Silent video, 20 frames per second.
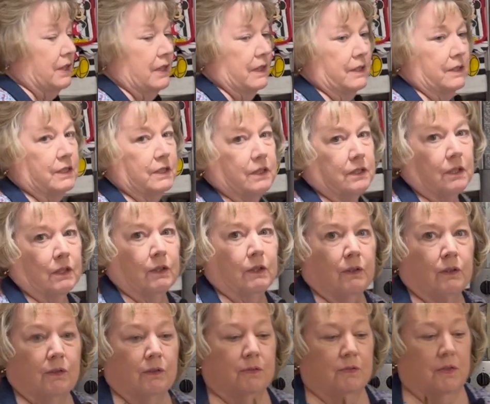this
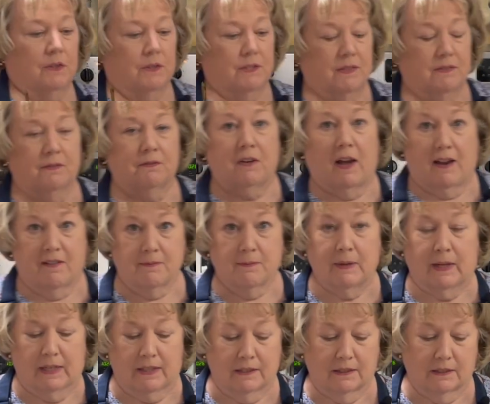for 5
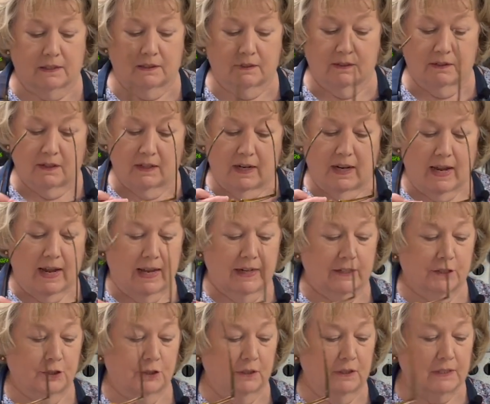minutes,
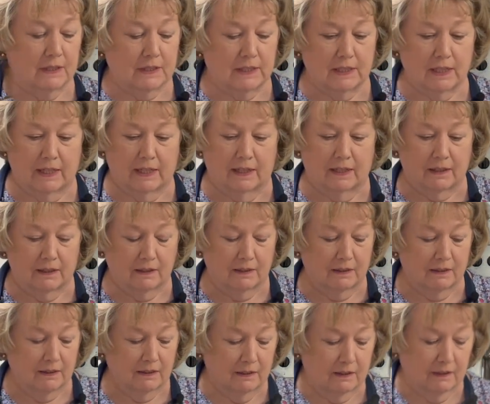and as you can see,
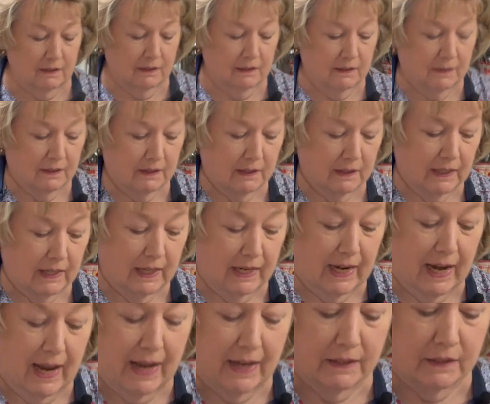
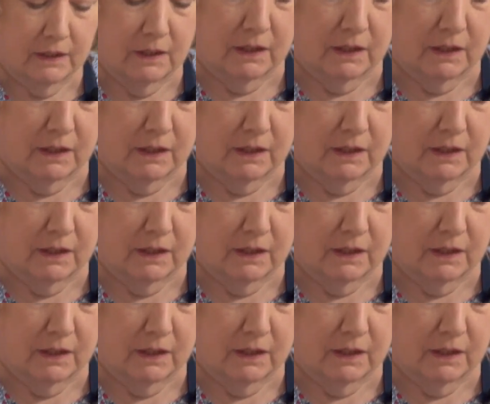it has